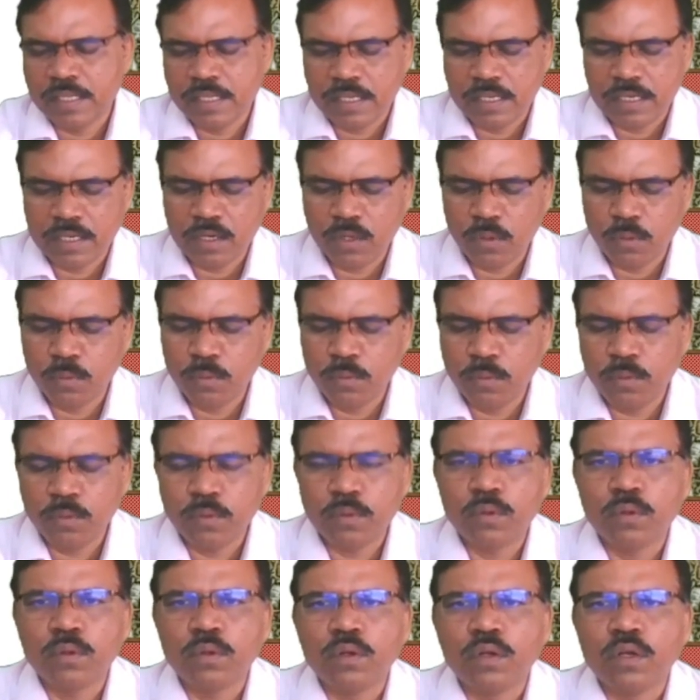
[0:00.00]

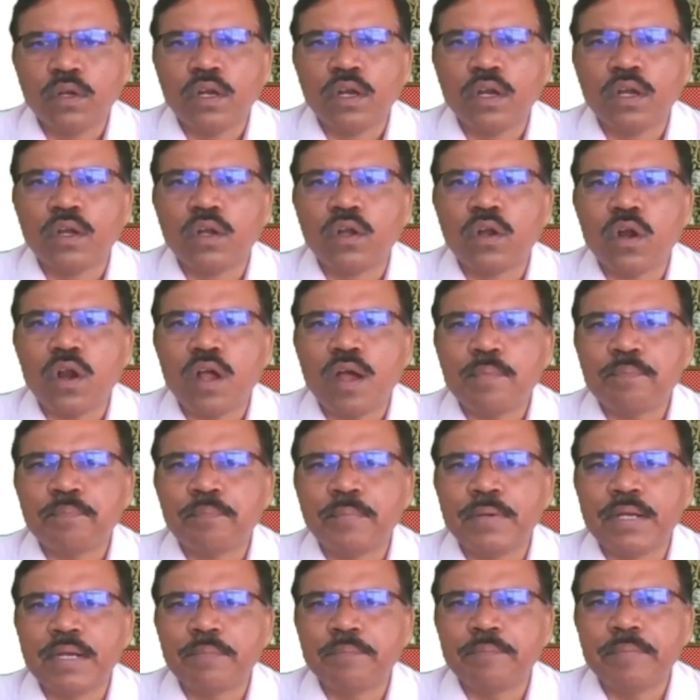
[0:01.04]
Now draw
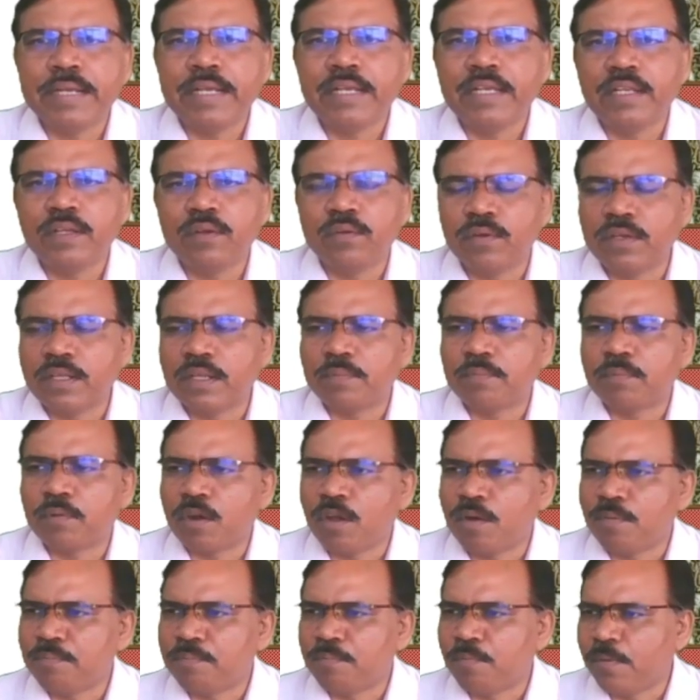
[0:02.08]
perpendicular
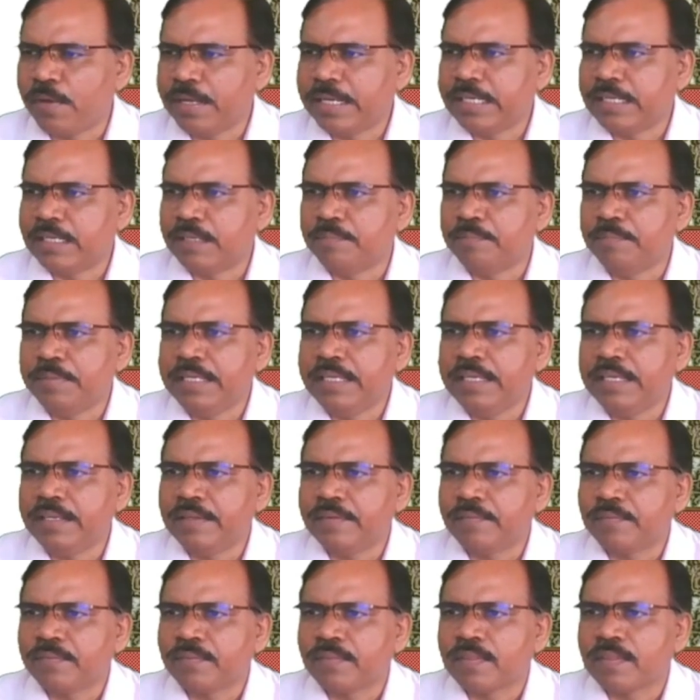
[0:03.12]
from point
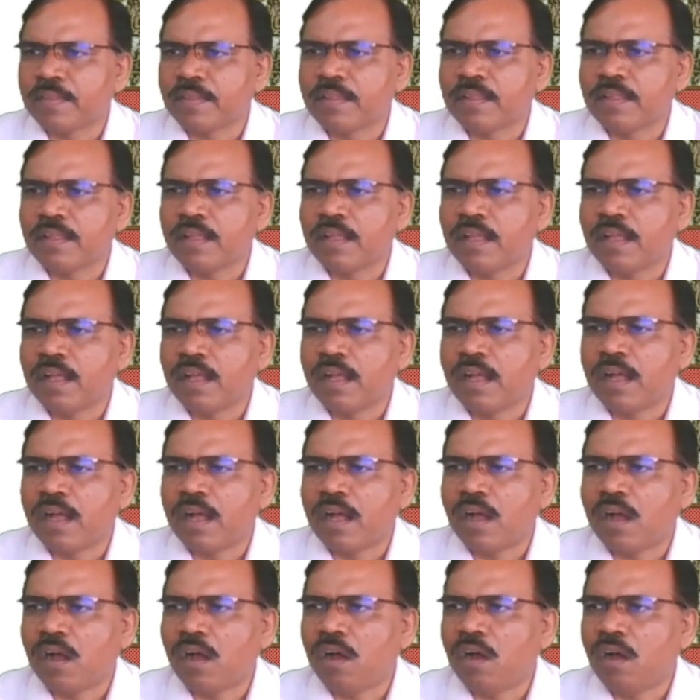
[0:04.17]
B
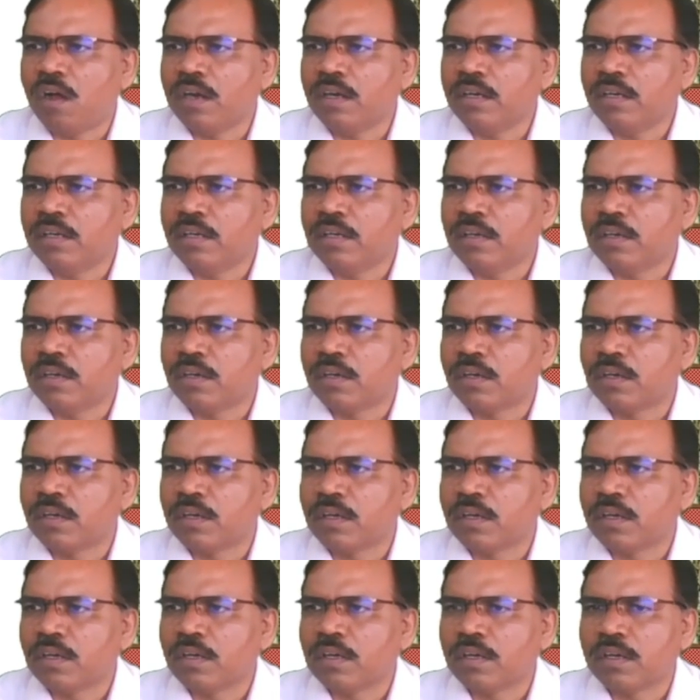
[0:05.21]
on
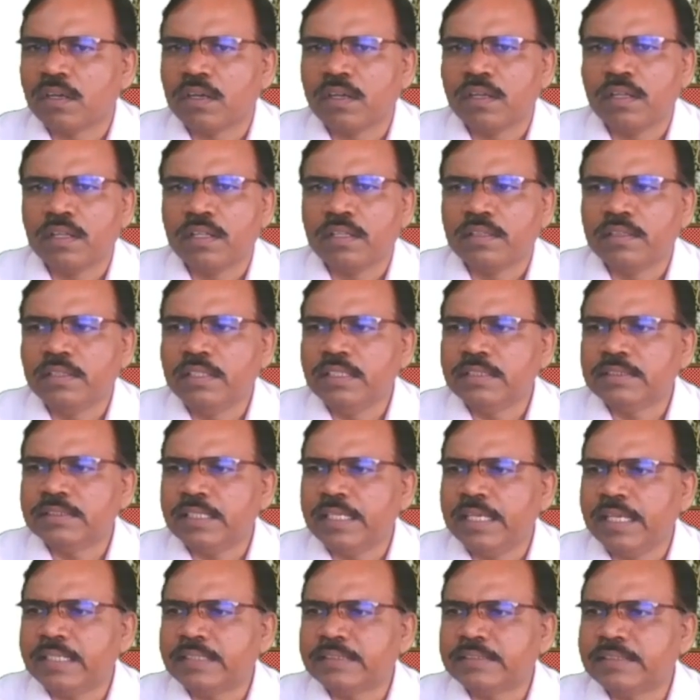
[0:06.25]
this
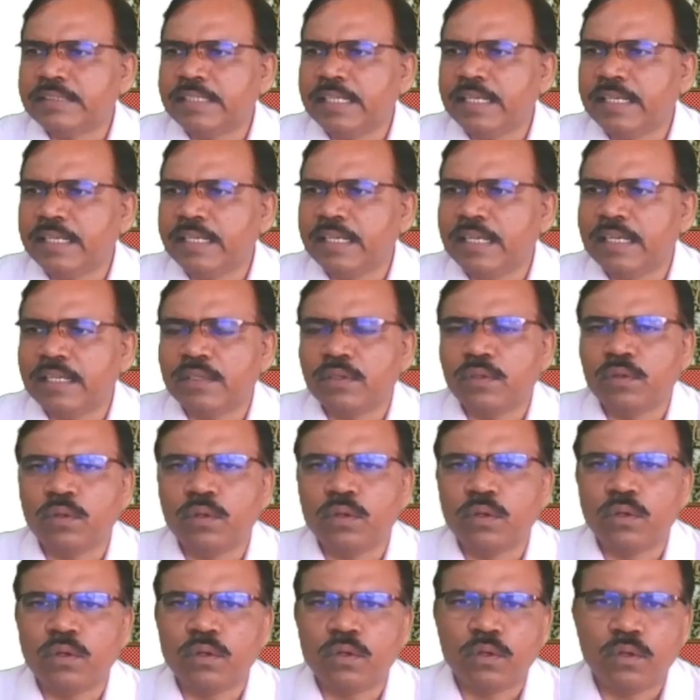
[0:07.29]
extended
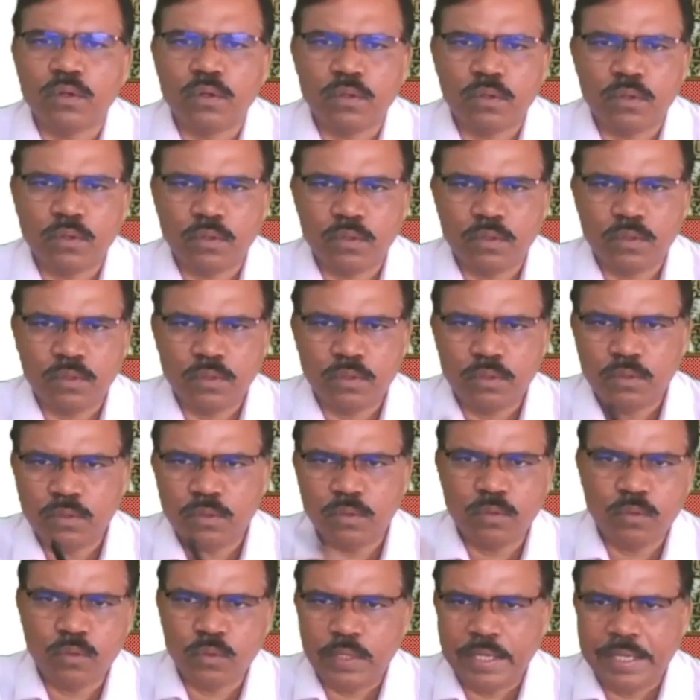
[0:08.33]

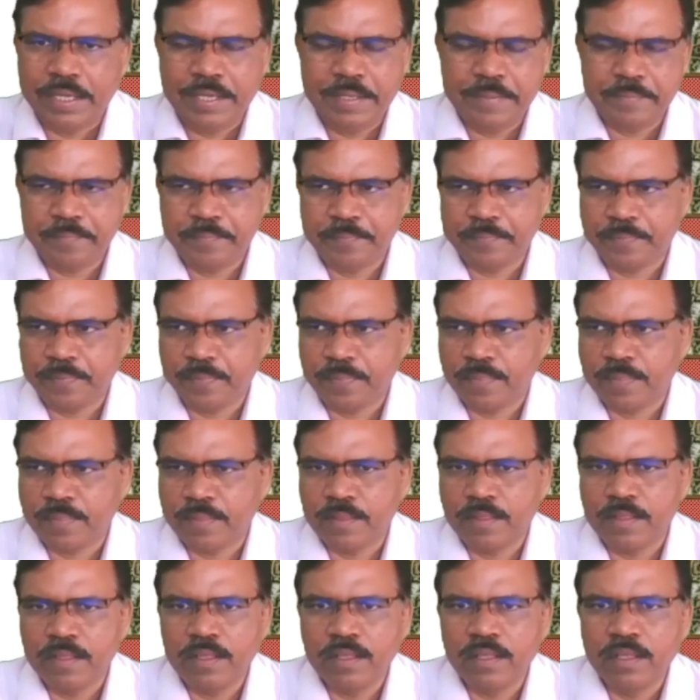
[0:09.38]
OA.
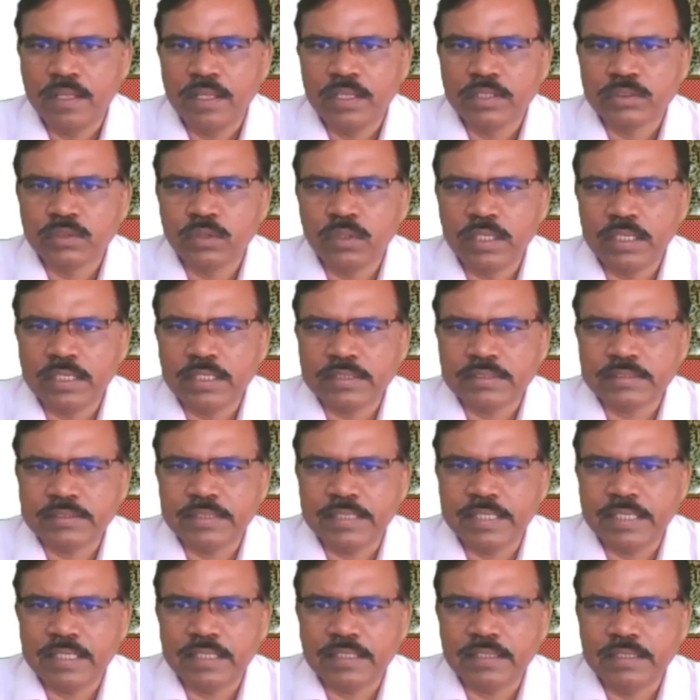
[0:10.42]
So let us
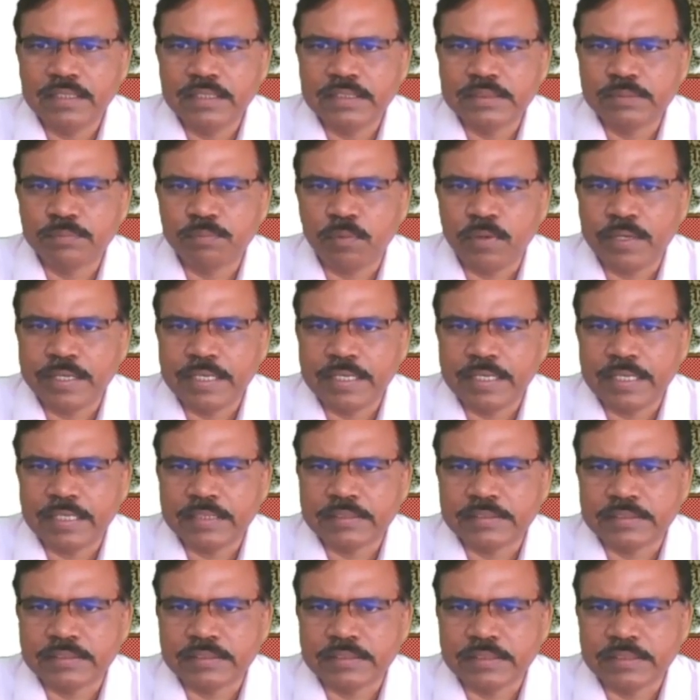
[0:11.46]
take this point
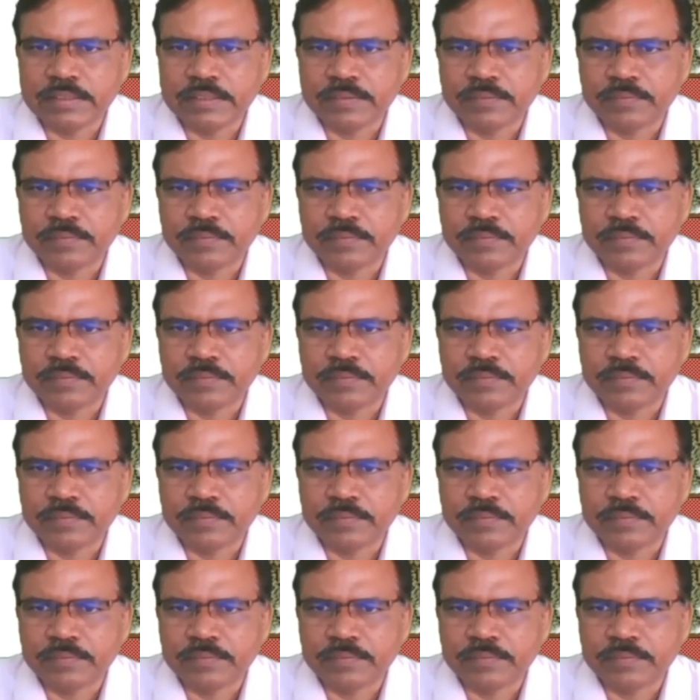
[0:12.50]
as C.